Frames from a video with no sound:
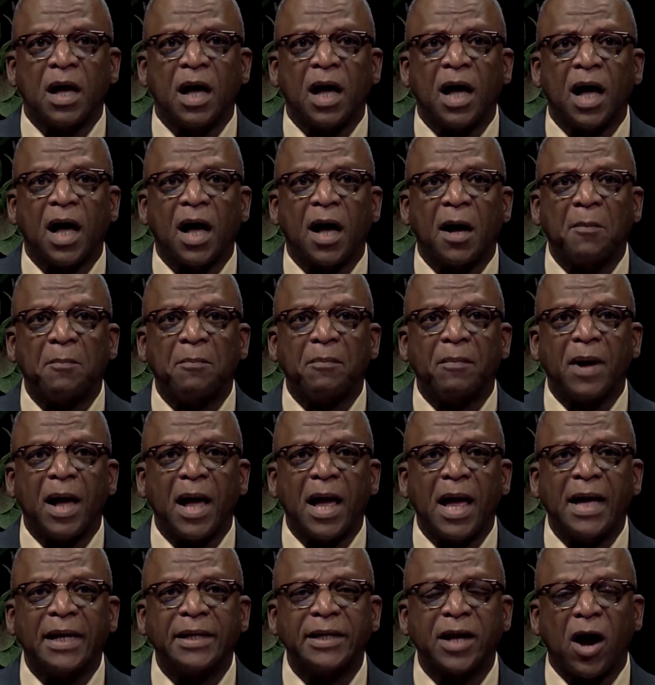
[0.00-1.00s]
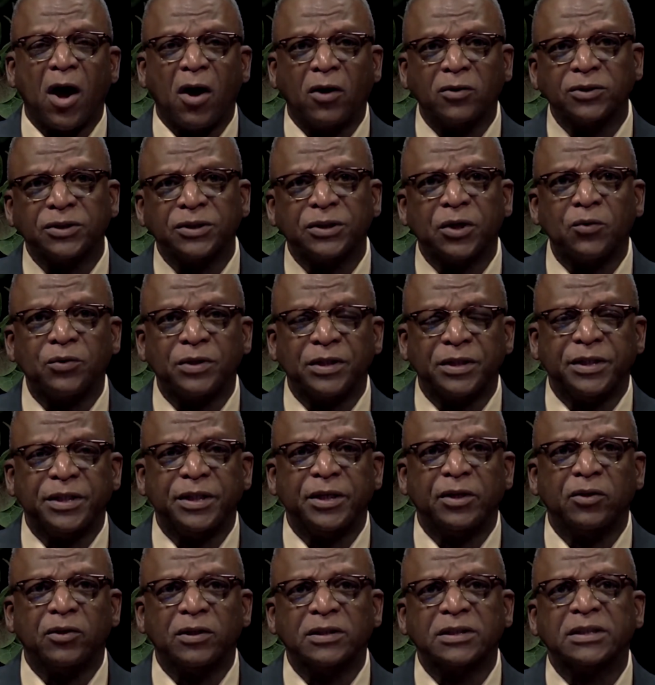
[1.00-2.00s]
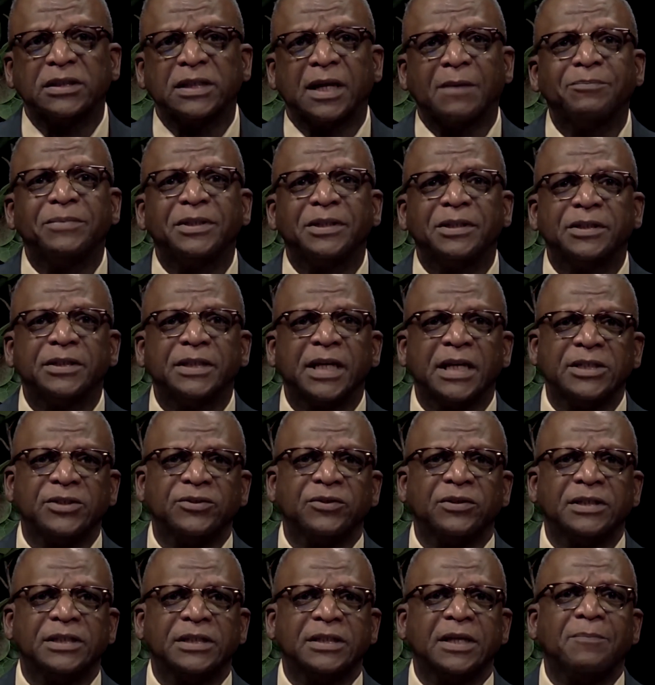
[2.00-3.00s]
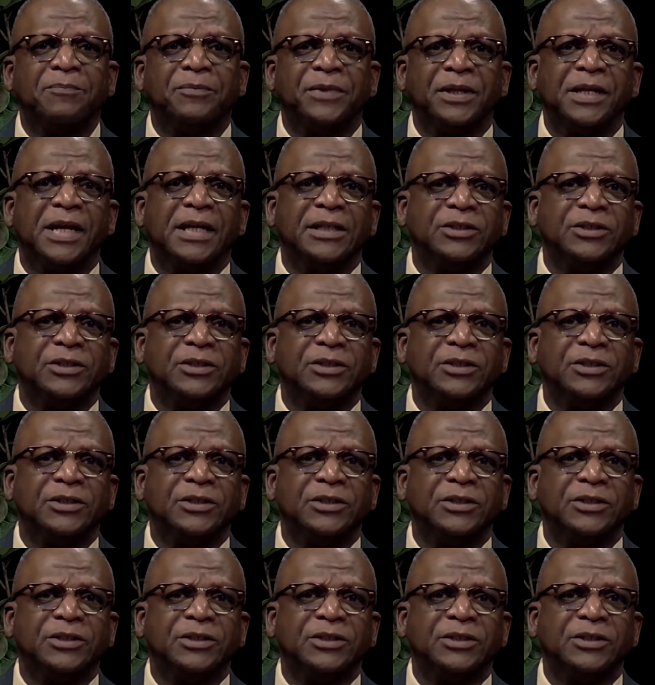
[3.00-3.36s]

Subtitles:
And also to touch on something